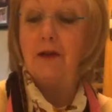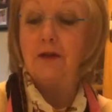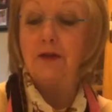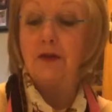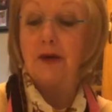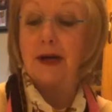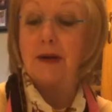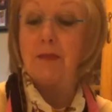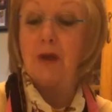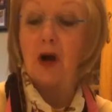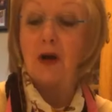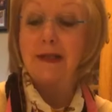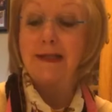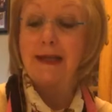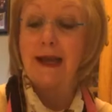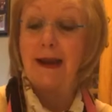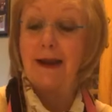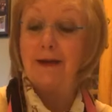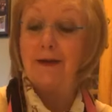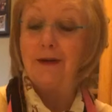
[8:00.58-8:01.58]
Grandma's
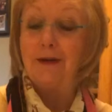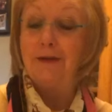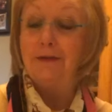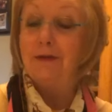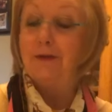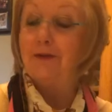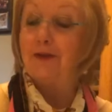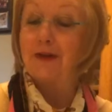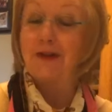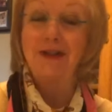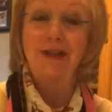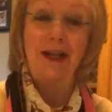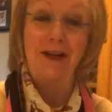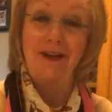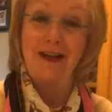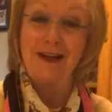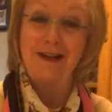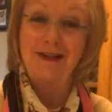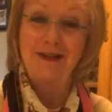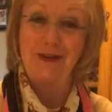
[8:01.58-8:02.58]
hair for
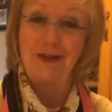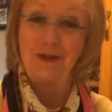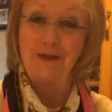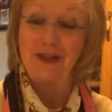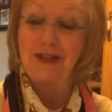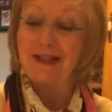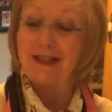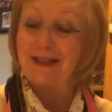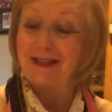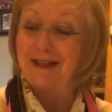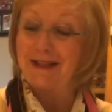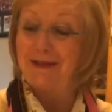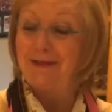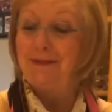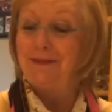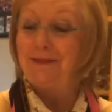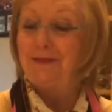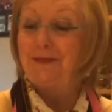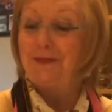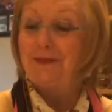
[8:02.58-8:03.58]
Sunday services.
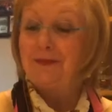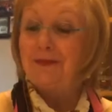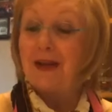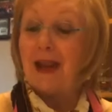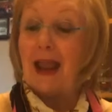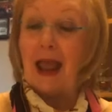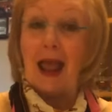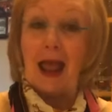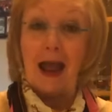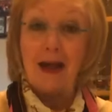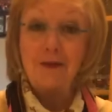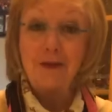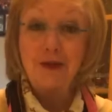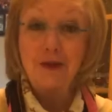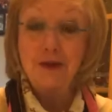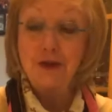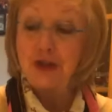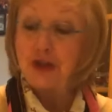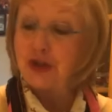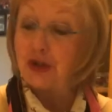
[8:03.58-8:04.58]

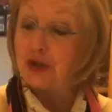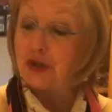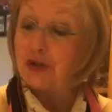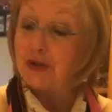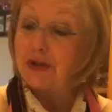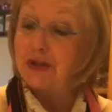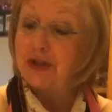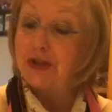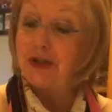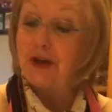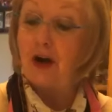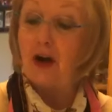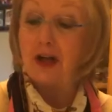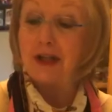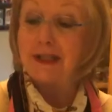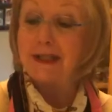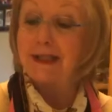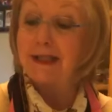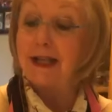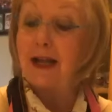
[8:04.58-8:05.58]
After church on
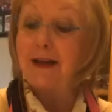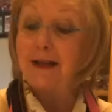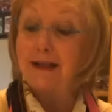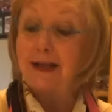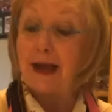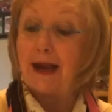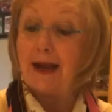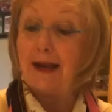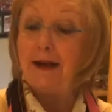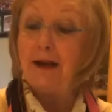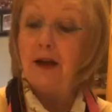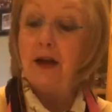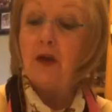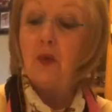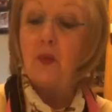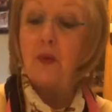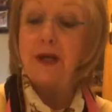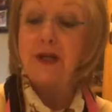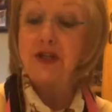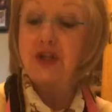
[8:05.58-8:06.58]
Sunday,
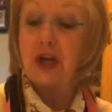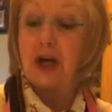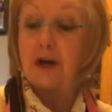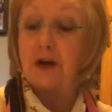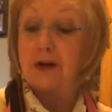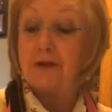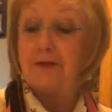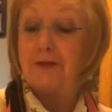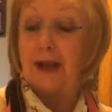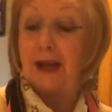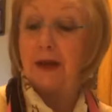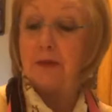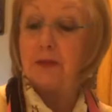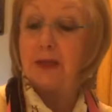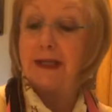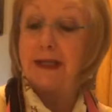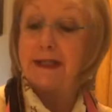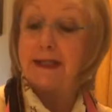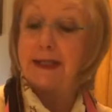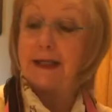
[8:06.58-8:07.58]
we shared a
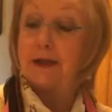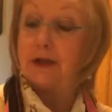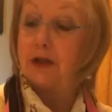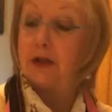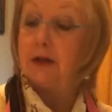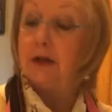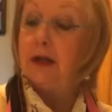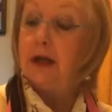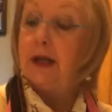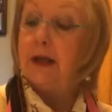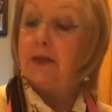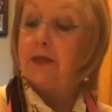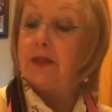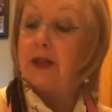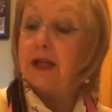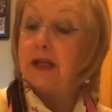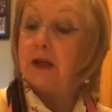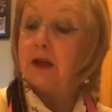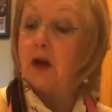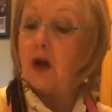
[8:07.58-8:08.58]
family dinner,
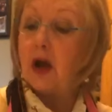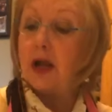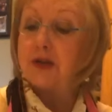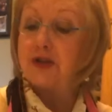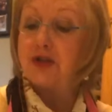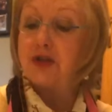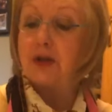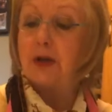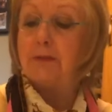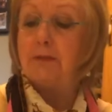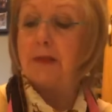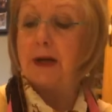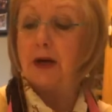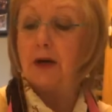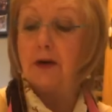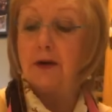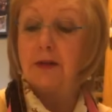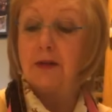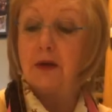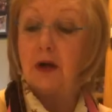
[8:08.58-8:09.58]
then launched a
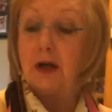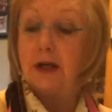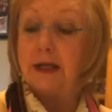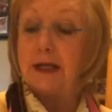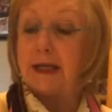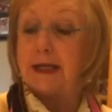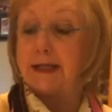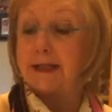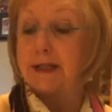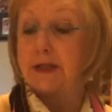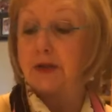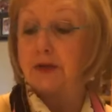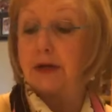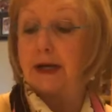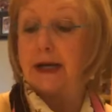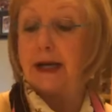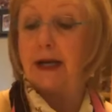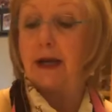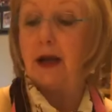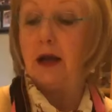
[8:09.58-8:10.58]
marathon Easter
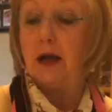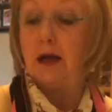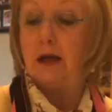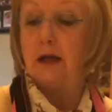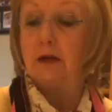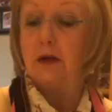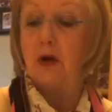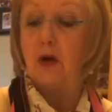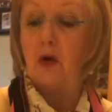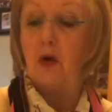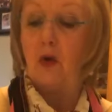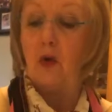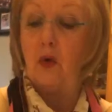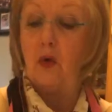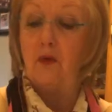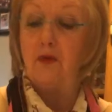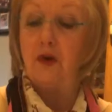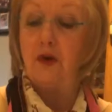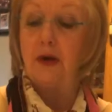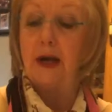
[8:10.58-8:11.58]
egg hunt
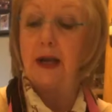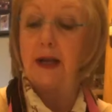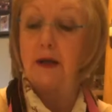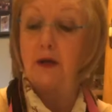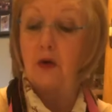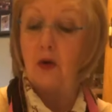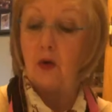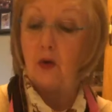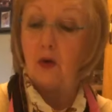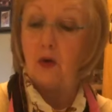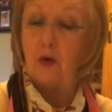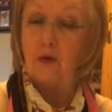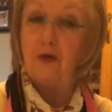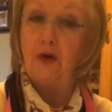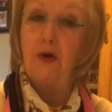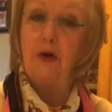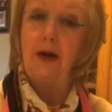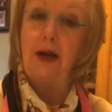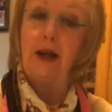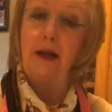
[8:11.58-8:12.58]
over and
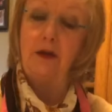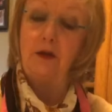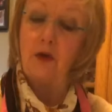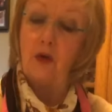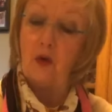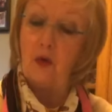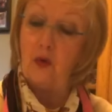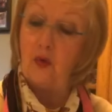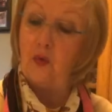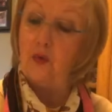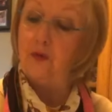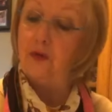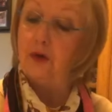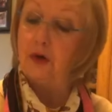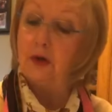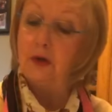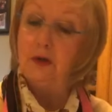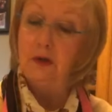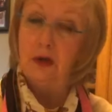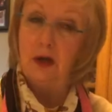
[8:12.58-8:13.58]
over and
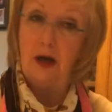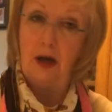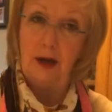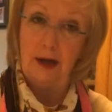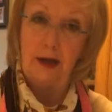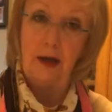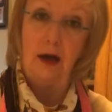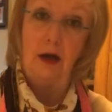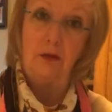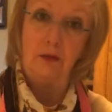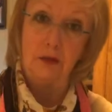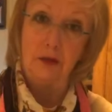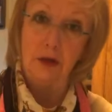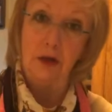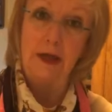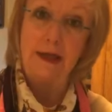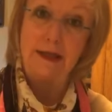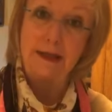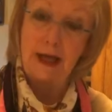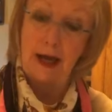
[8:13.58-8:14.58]
over. I got
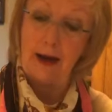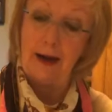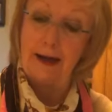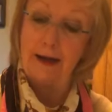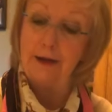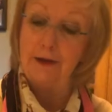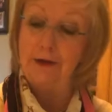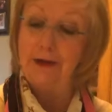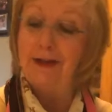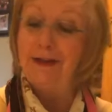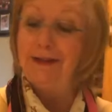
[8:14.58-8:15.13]
really tired.